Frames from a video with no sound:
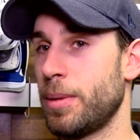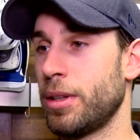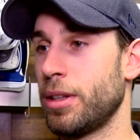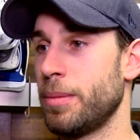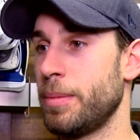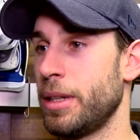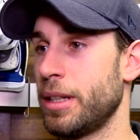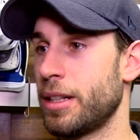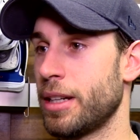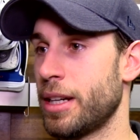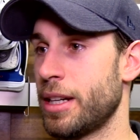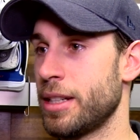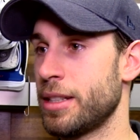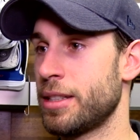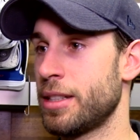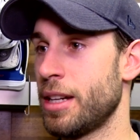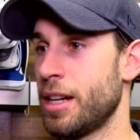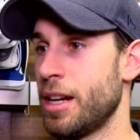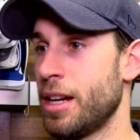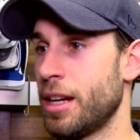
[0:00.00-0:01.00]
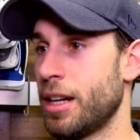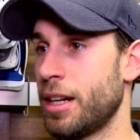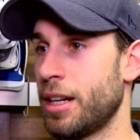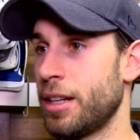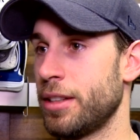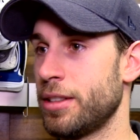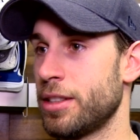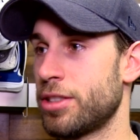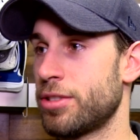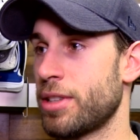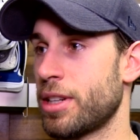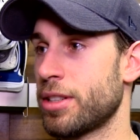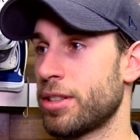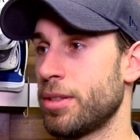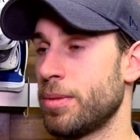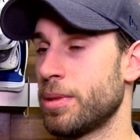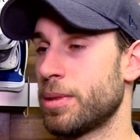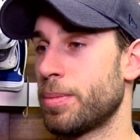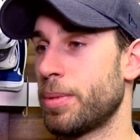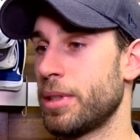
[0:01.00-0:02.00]
be able to meet guys in this
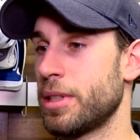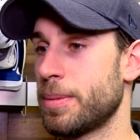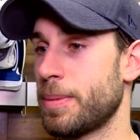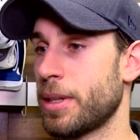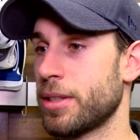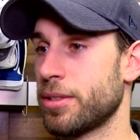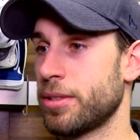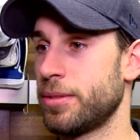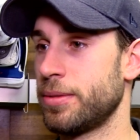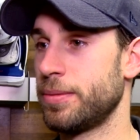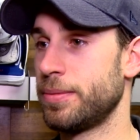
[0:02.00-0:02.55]
dressing room is pretty special.